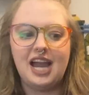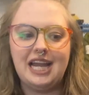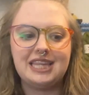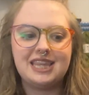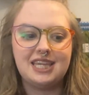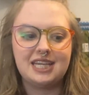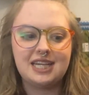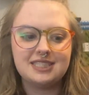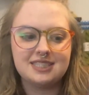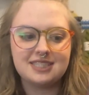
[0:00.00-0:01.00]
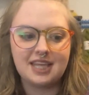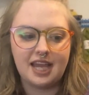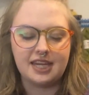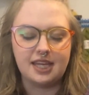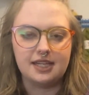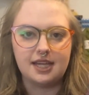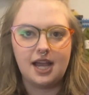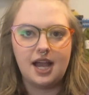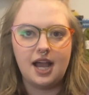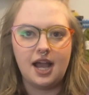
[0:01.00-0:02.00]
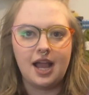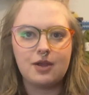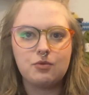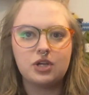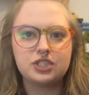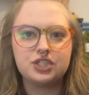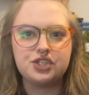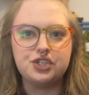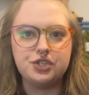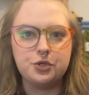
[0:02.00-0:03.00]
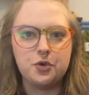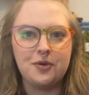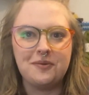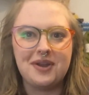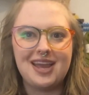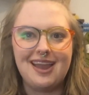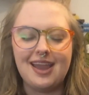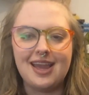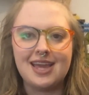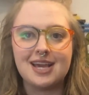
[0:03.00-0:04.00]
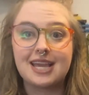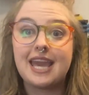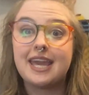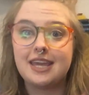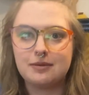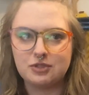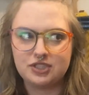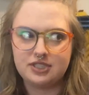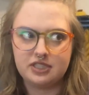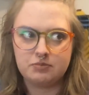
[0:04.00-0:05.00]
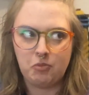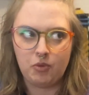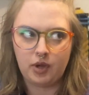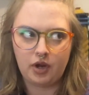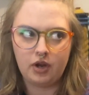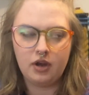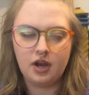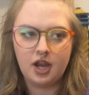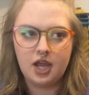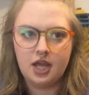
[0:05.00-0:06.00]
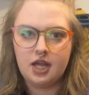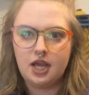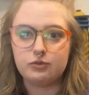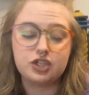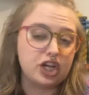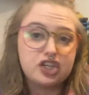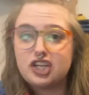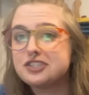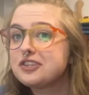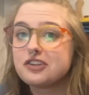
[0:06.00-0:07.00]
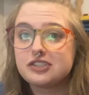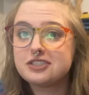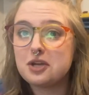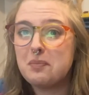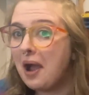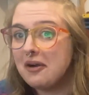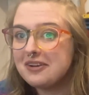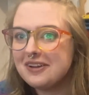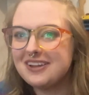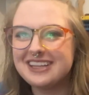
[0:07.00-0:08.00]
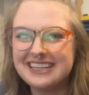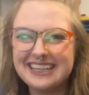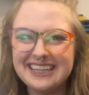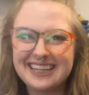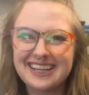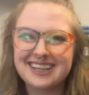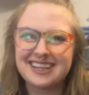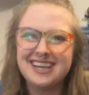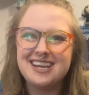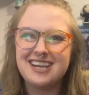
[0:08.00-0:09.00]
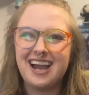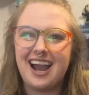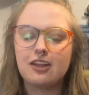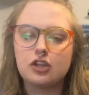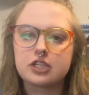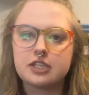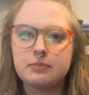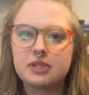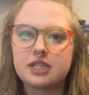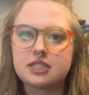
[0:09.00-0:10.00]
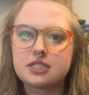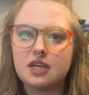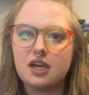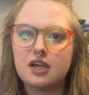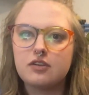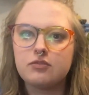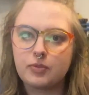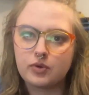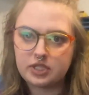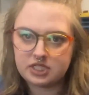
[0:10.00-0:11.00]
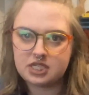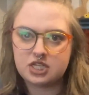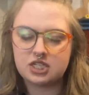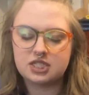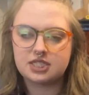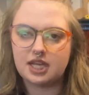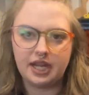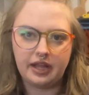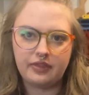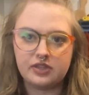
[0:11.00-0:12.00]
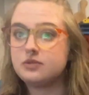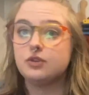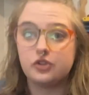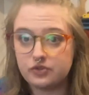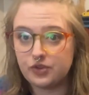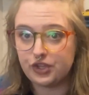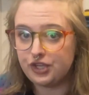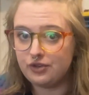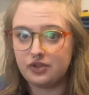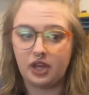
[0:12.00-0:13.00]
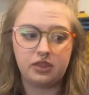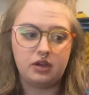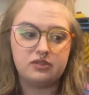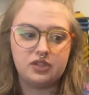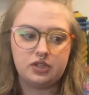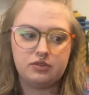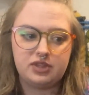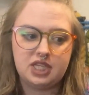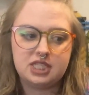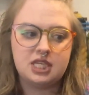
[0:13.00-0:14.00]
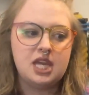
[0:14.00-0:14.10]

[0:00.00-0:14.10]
I think I decided I want to do a camel stitch border, which I just learned about. I looked up a list of border stitches and this one looked really cute and I thought it would look good with this.